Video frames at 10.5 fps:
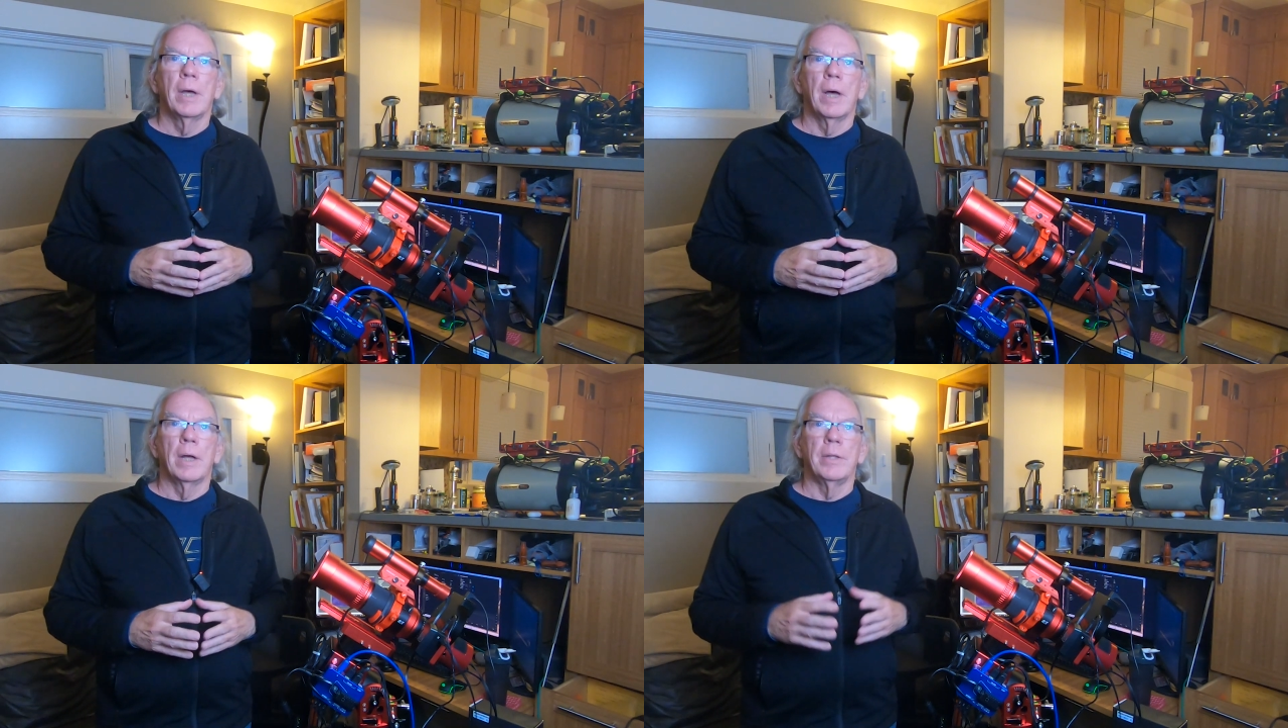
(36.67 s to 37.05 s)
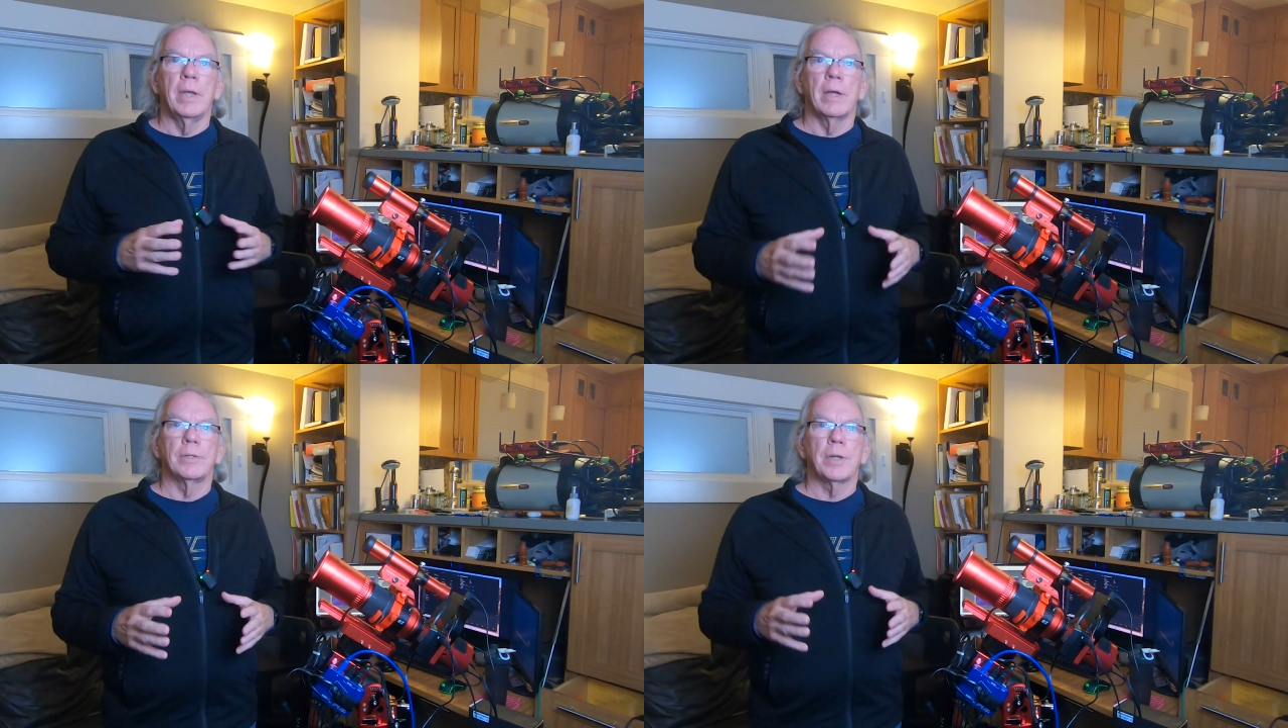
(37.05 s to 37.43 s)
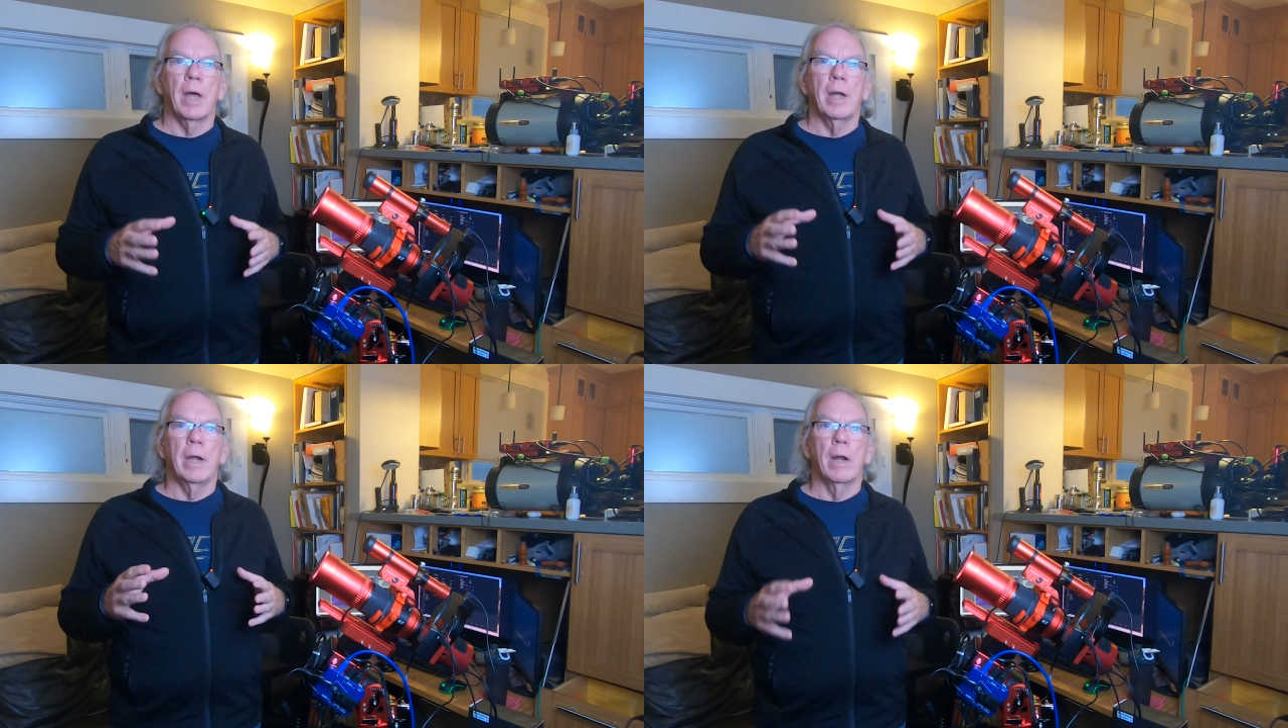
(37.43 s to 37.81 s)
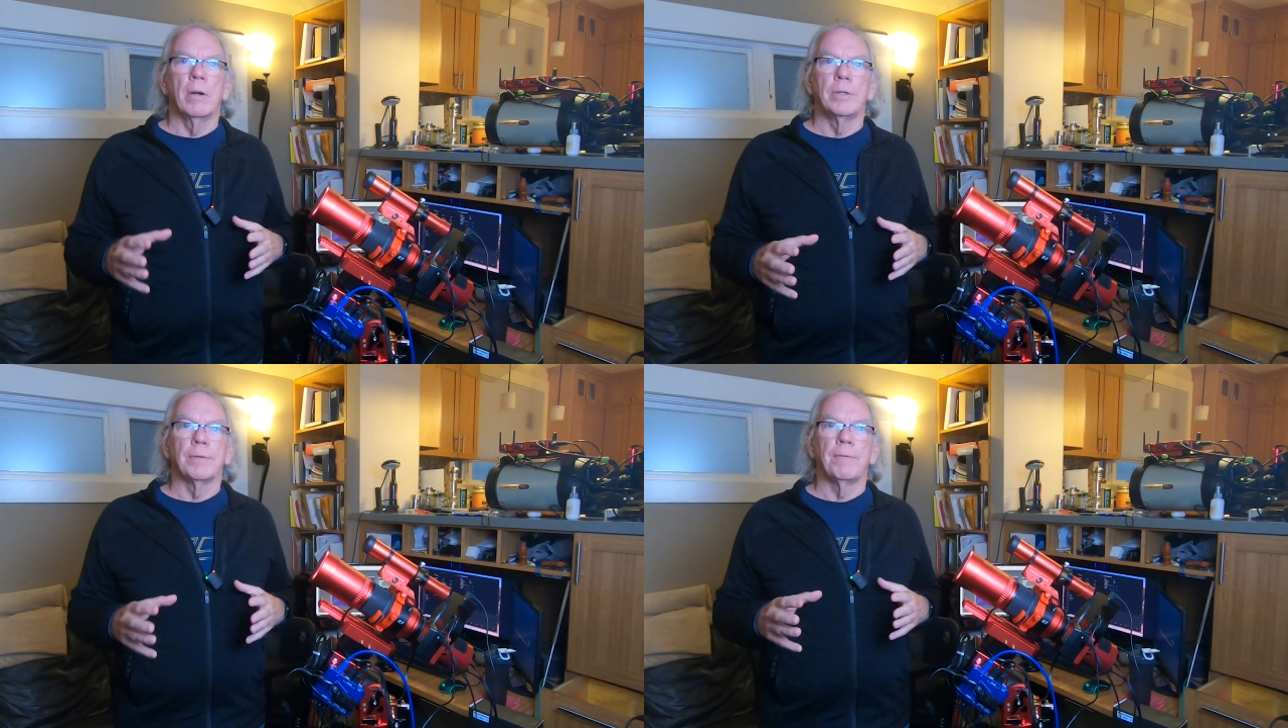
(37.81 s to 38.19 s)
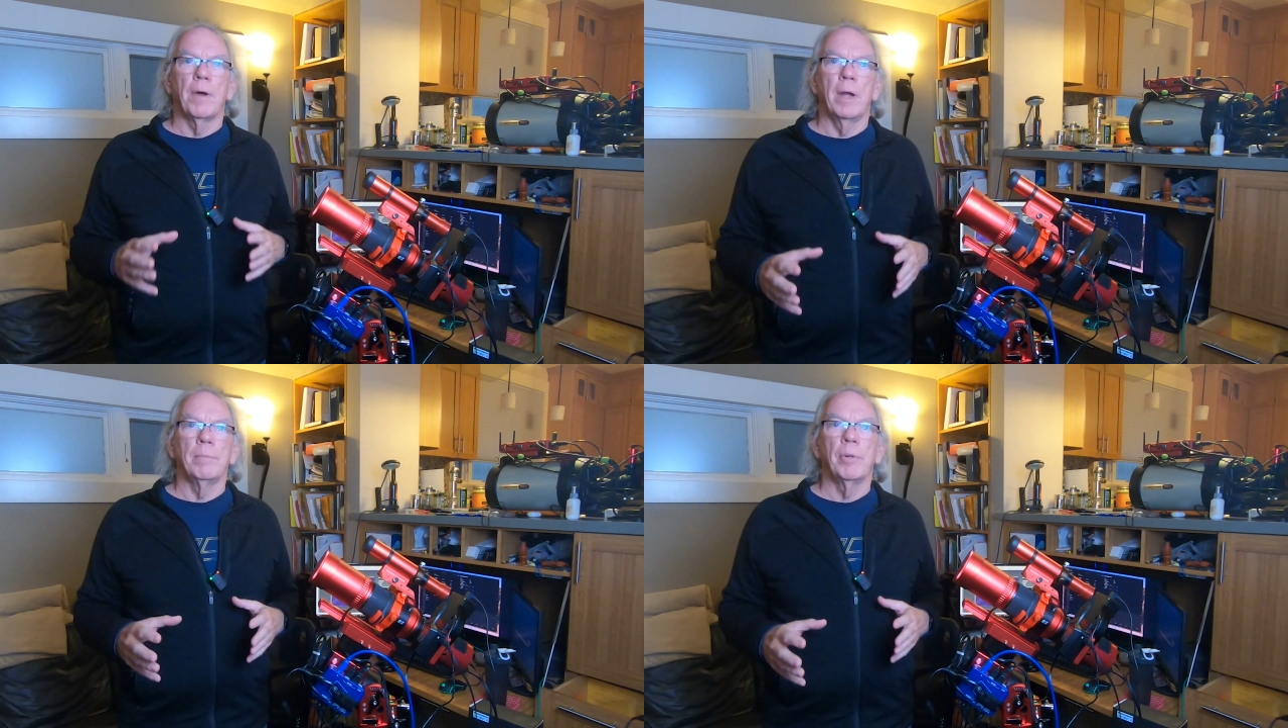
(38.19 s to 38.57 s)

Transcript: The ASI Air is a fine